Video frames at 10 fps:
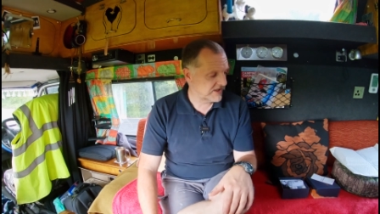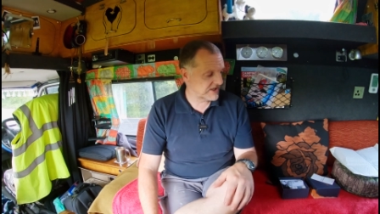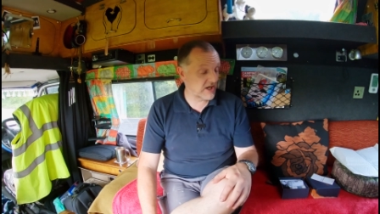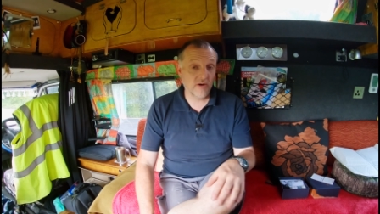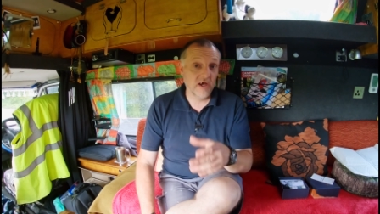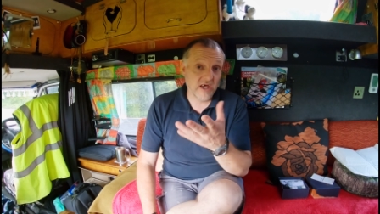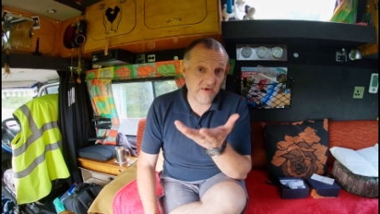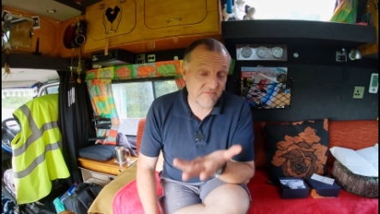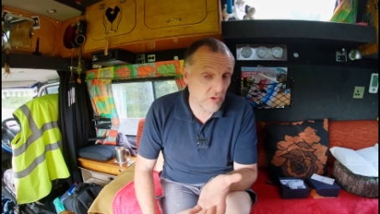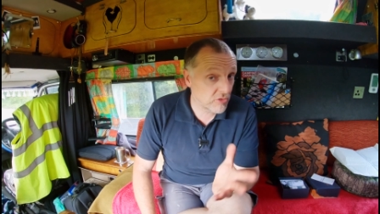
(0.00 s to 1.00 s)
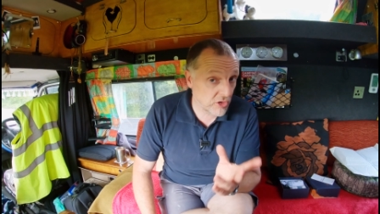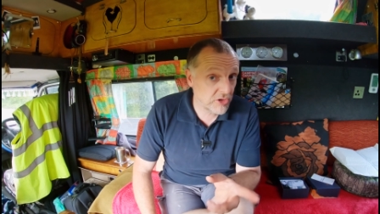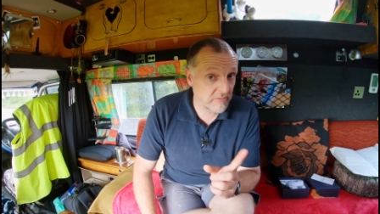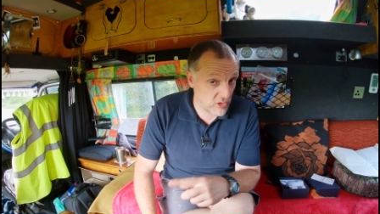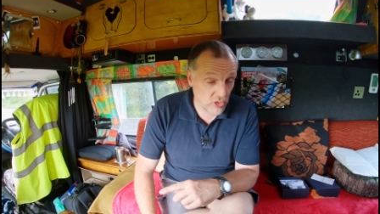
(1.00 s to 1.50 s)
Now, if you're
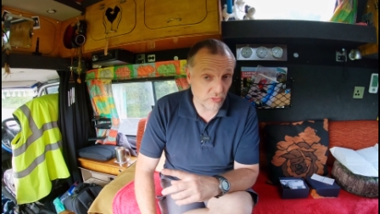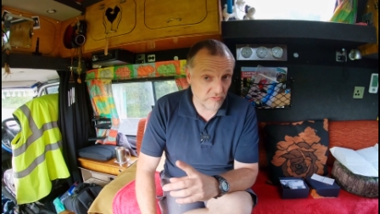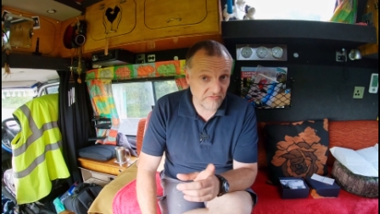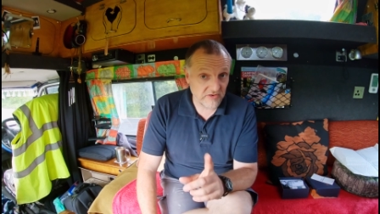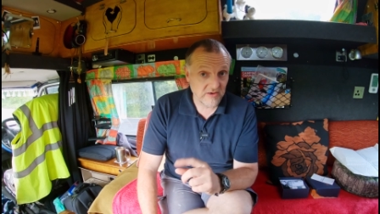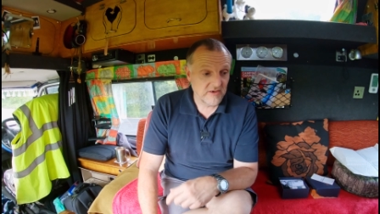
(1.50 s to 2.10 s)
on the move